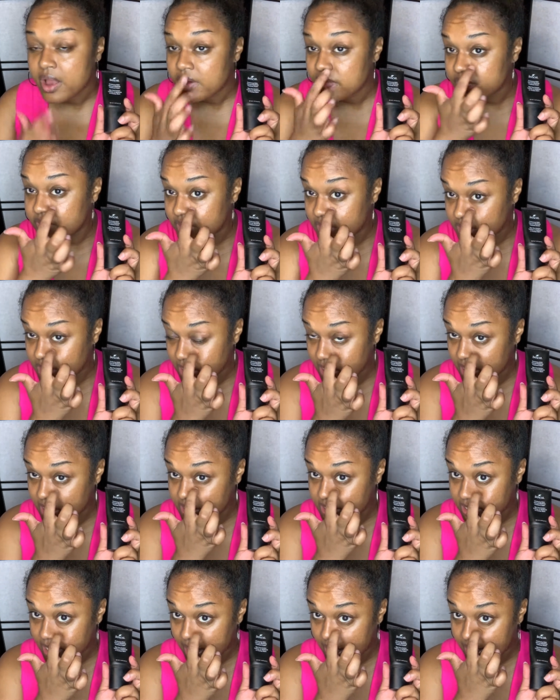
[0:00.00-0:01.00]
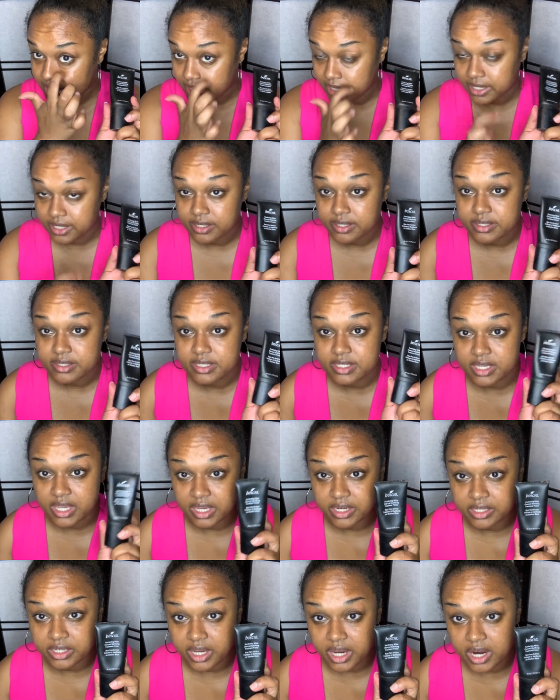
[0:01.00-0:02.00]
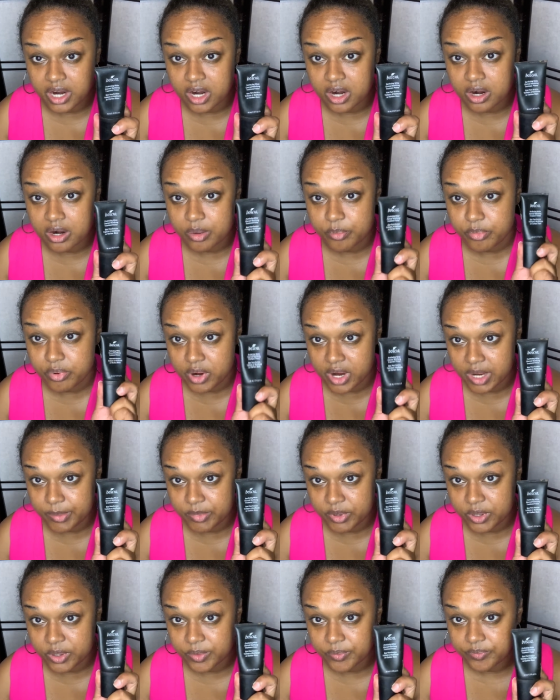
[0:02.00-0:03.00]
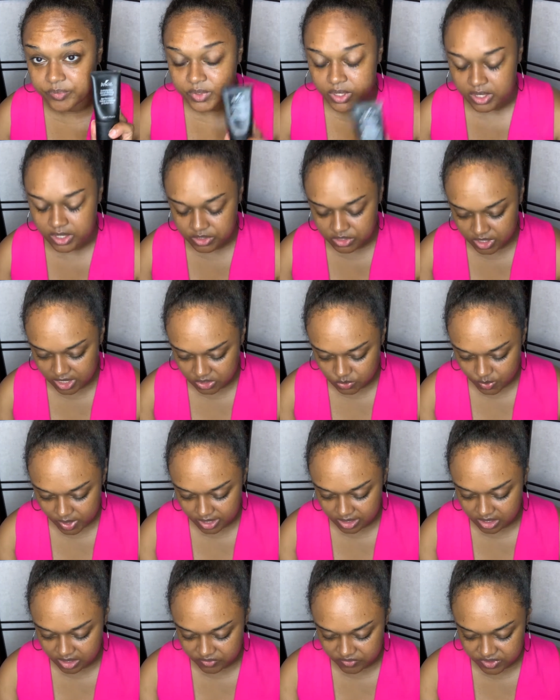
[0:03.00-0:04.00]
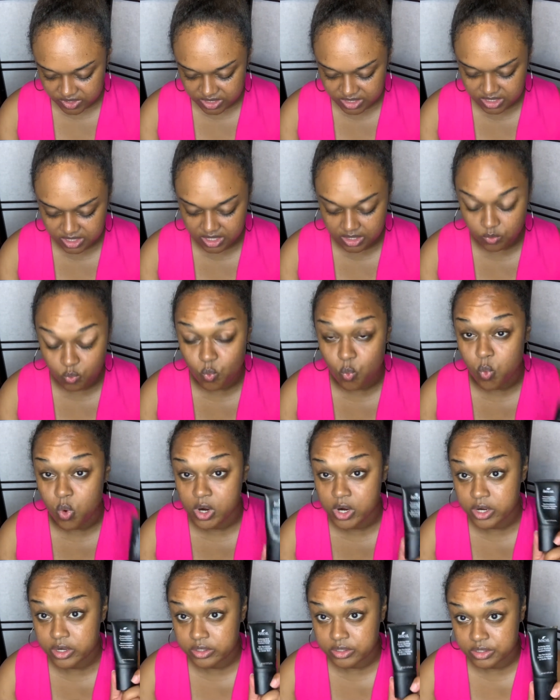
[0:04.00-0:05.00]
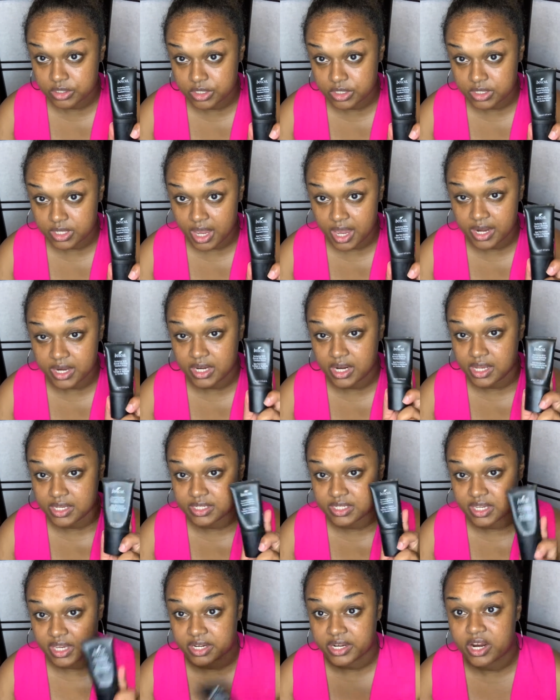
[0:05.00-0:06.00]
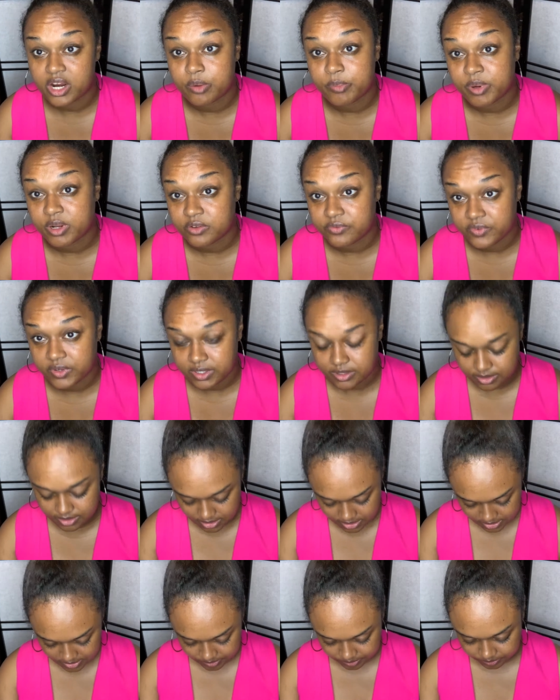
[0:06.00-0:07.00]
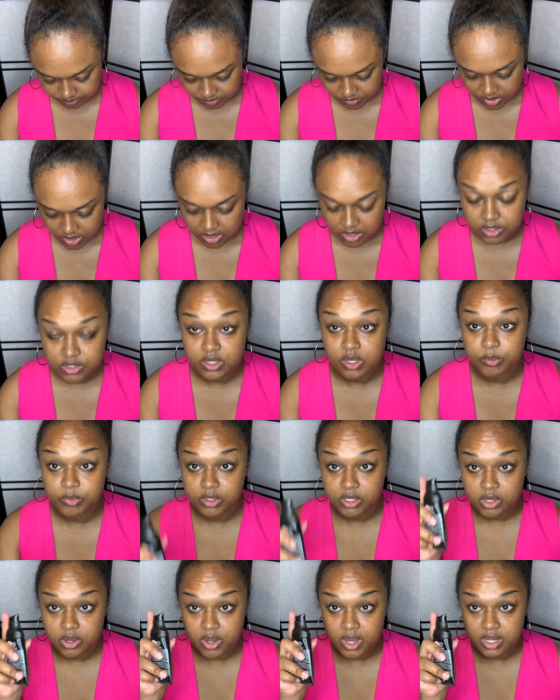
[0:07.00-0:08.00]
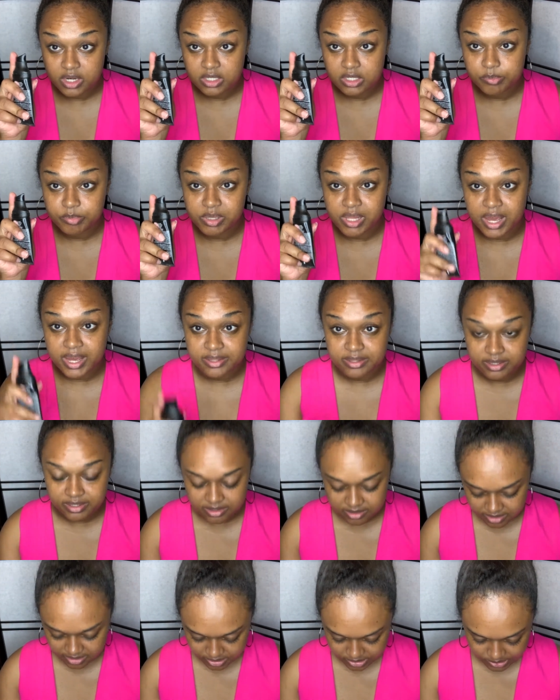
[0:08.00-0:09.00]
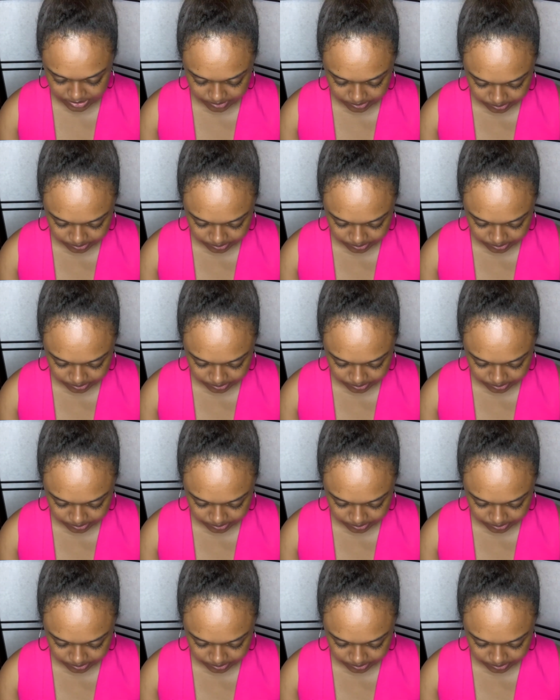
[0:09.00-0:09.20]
This is a skincare primer, so that's why I love this. It works and it has skincare benefits. So I'm going to go ahead and apply this